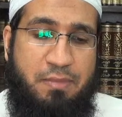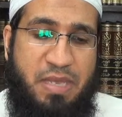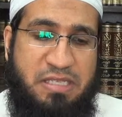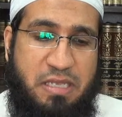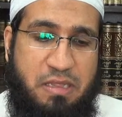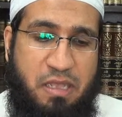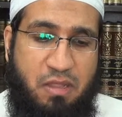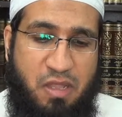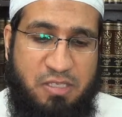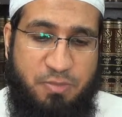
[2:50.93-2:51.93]
basically
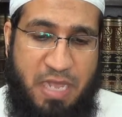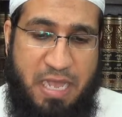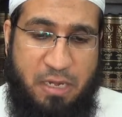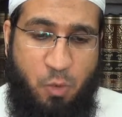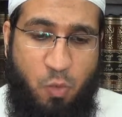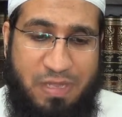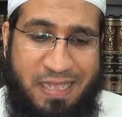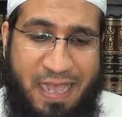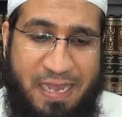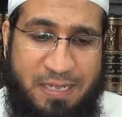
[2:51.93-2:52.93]
Allah subhanahu wa
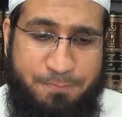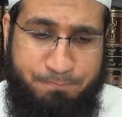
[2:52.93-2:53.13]
ta'ala